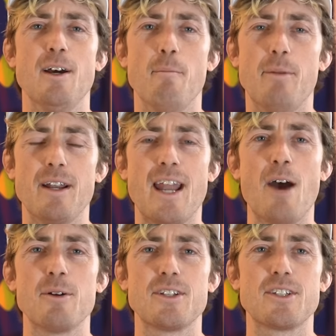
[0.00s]
but
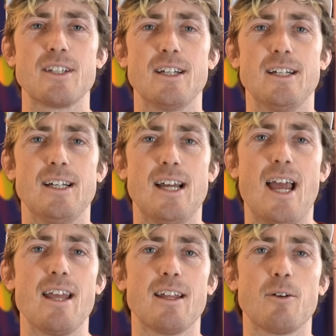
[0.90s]
now it's,
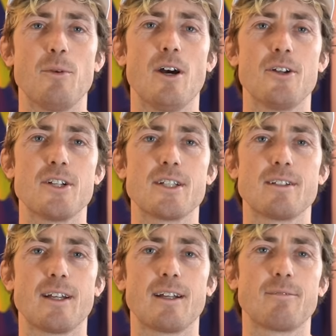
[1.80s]
hey, like we all just
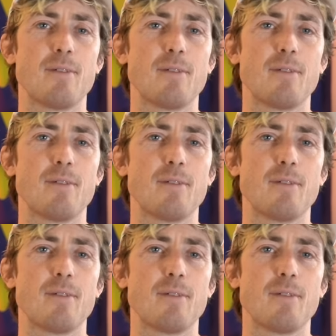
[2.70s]
like